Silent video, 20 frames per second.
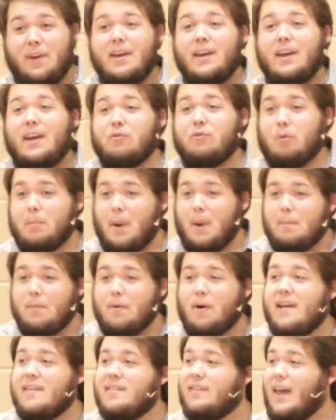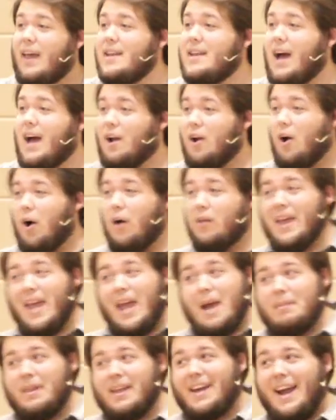because remember I said not all the
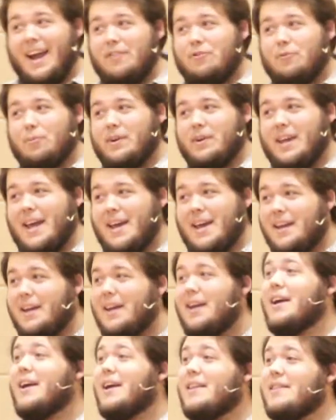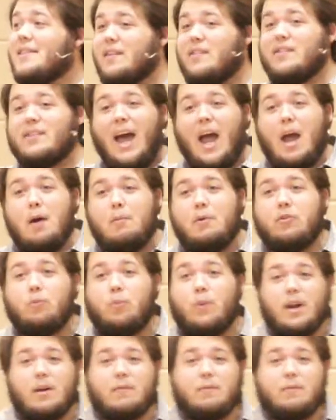Amalekites were dead? This guy was one of